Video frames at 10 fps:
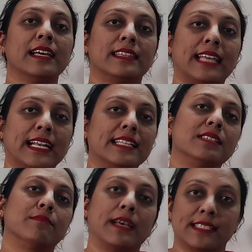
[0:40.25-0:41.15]
that
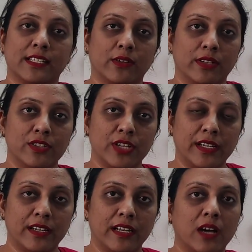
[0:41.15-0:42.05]
is masculine
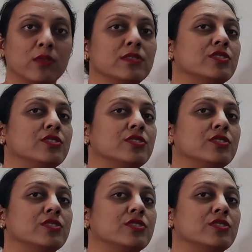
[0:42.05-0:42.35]
gender noun.